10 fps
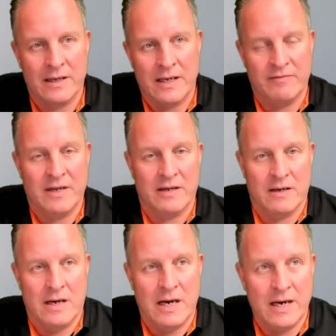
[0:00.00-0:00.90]

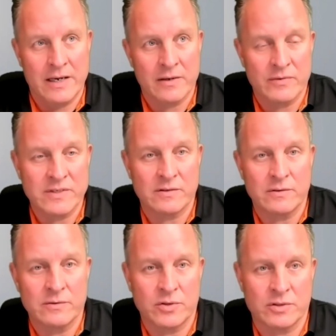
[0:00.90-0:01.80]
having higher
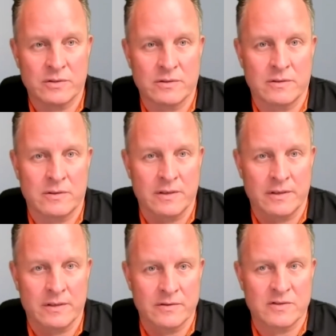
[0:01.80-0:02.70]
resolution
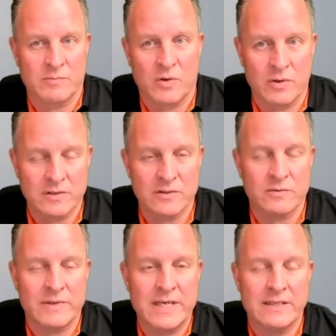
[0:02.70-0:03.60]
on smaller
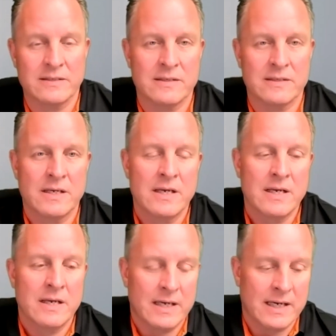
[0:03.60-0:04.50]
screens,
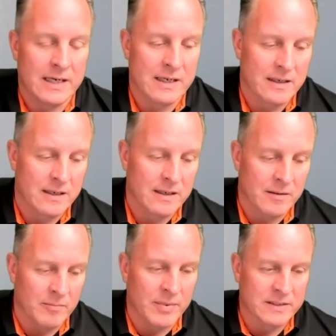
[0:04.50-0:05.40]

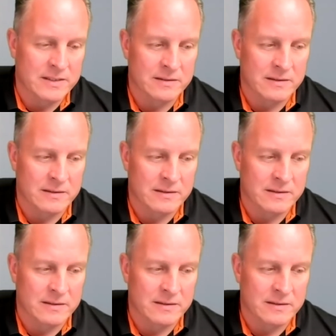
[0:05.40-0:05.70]
but